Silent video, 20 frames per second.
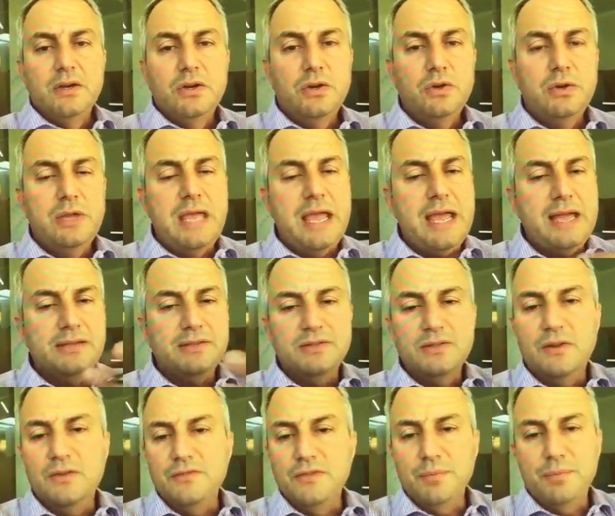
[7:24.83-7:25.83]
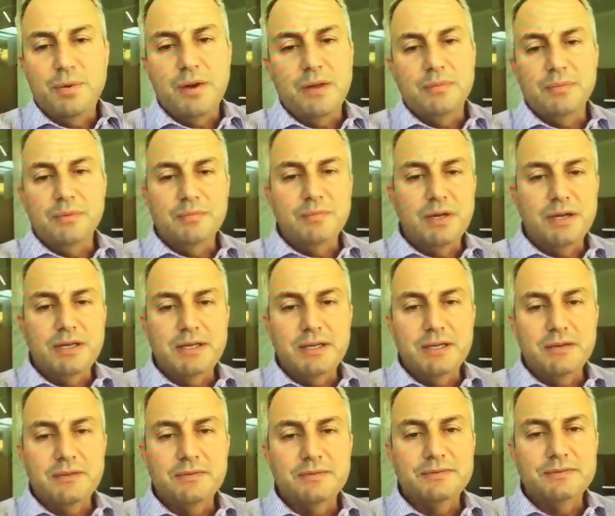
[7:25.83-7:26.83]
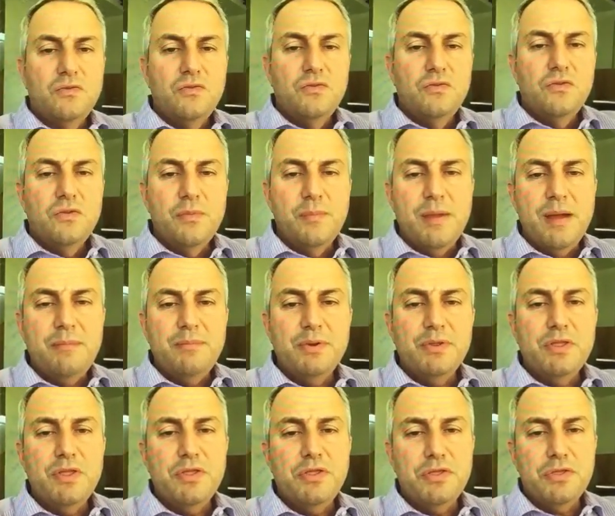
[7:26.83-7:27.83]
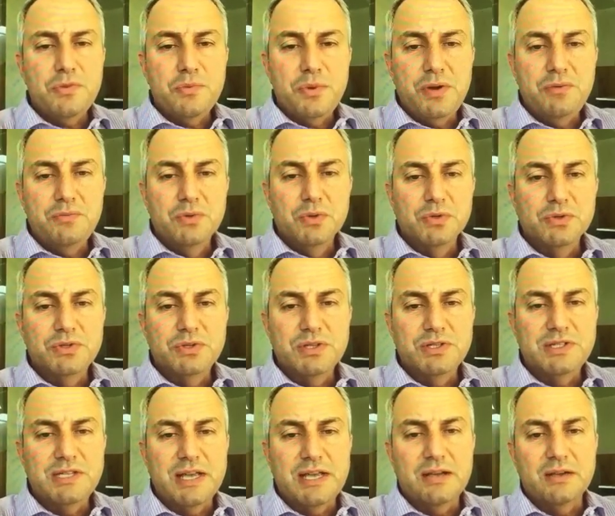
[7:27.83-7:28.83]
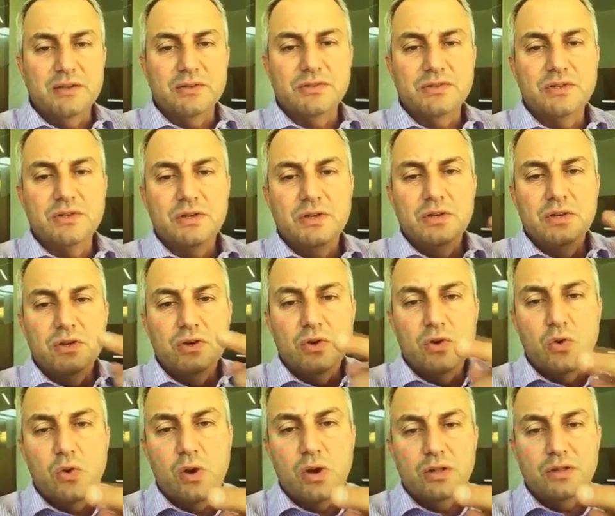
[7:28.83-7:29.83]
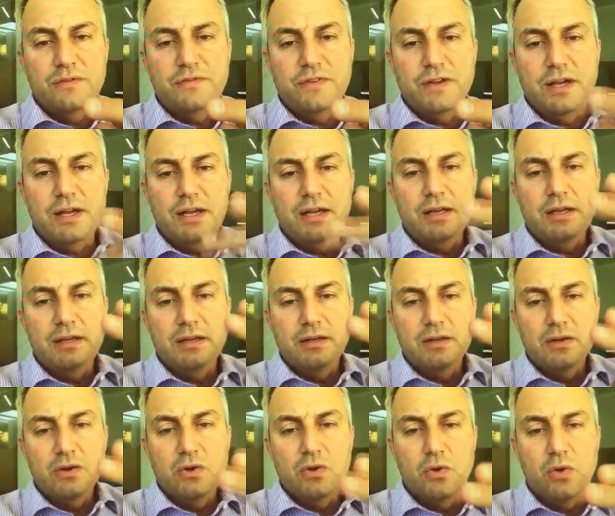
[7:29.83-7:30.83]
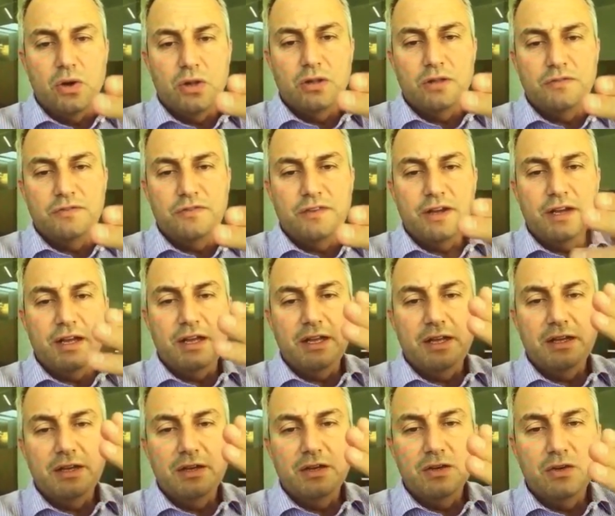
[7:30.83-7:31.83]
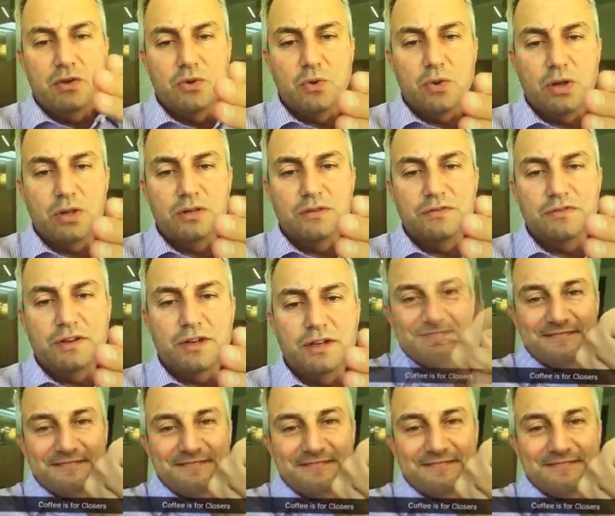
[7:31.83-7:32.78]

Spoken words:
who can't solve the problem right now. Remember the 3 rules of sales: qualify, qualify, qualify.